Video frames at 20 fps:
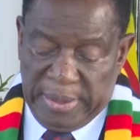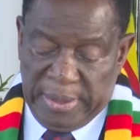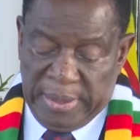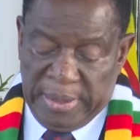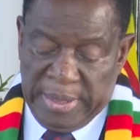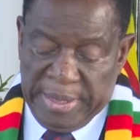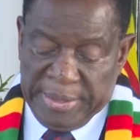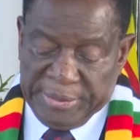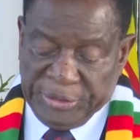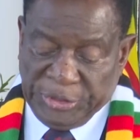
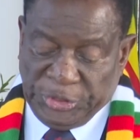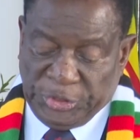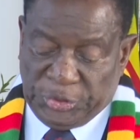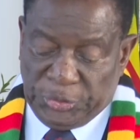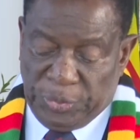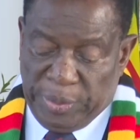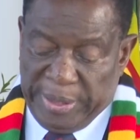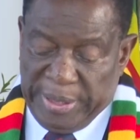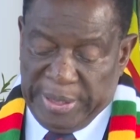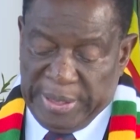in
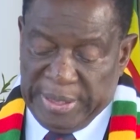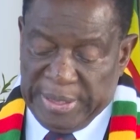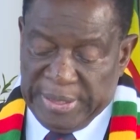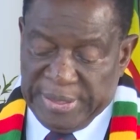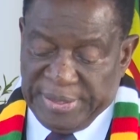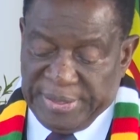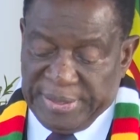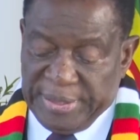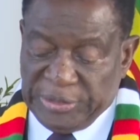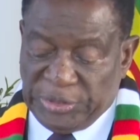ensuring
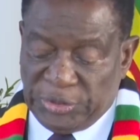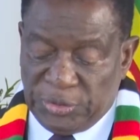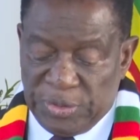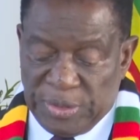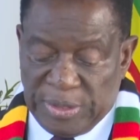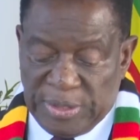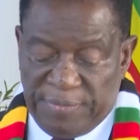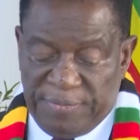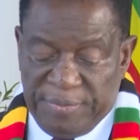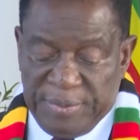essential
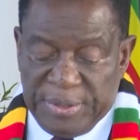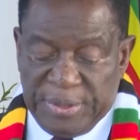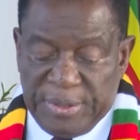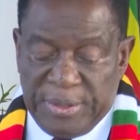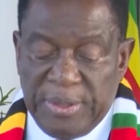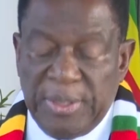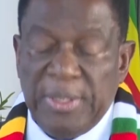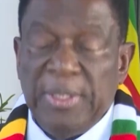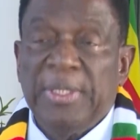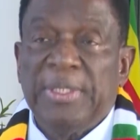
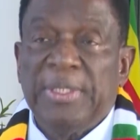service